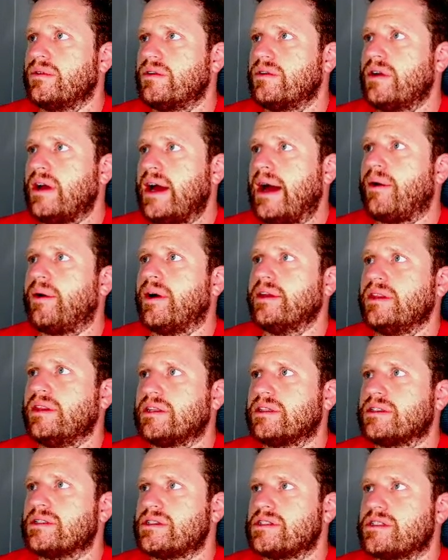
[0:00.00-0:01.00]
how I think
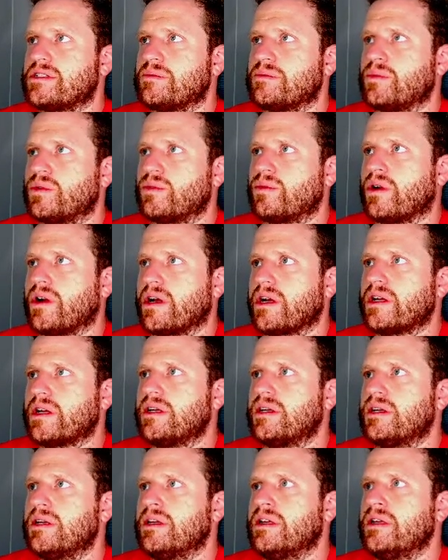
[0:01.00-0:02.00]
the system would work.
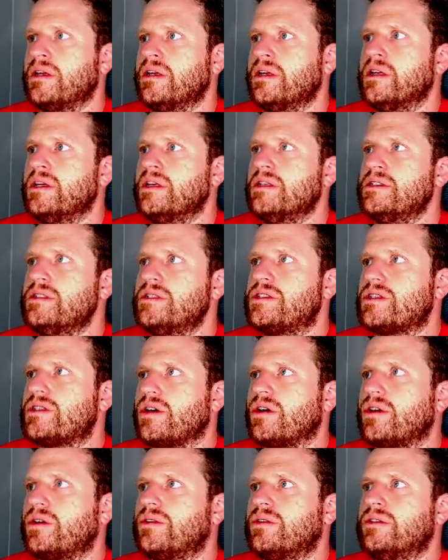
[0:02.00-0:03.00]

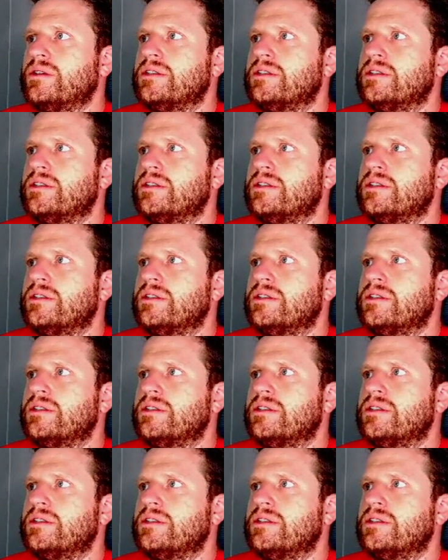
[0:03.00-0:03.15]
So,